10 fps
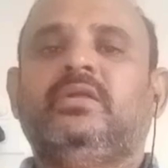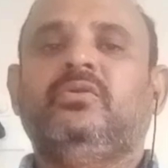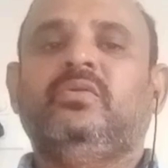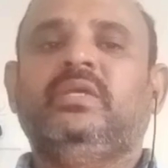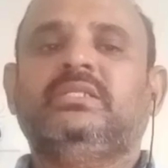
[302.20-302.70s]

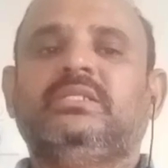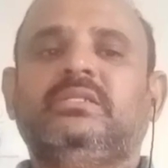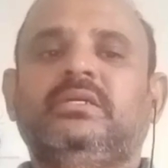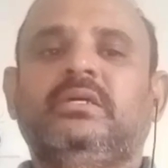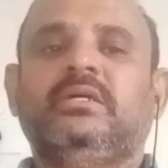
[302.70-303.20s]
one is
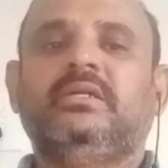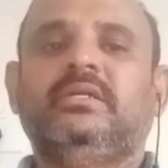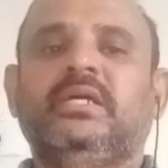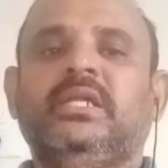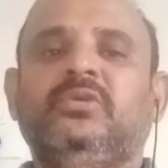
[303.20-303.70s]

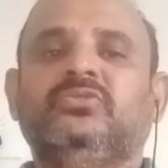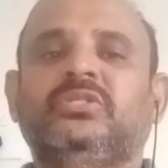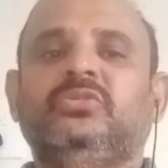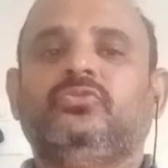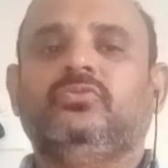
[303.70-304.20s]

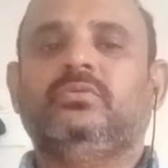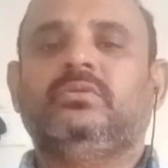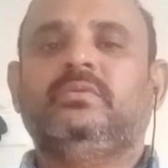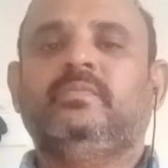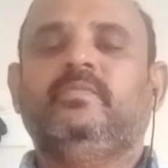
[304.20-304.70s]
dilution zone.
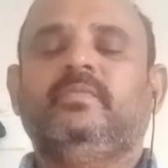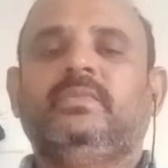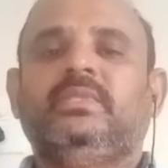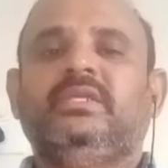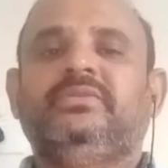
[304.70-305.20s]

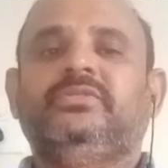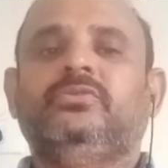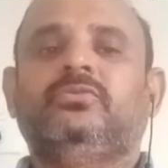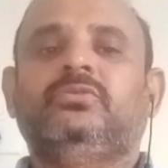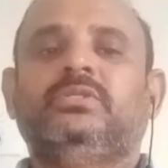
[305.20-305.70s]
These
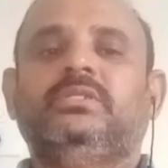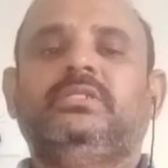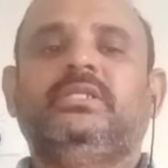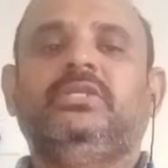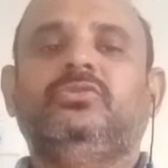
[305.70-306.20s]

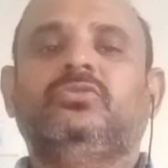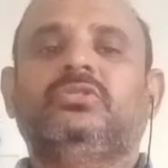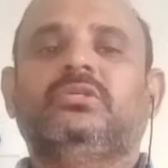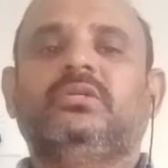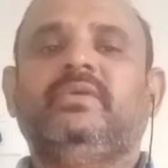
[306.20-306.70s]
three zones
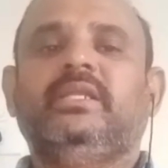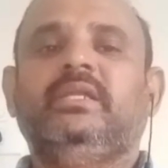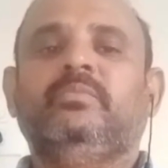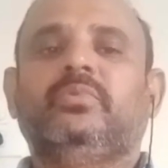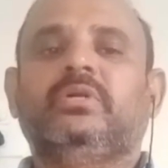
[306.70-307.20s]
are very
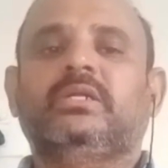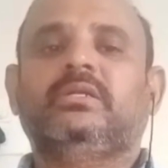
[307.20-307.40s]
important.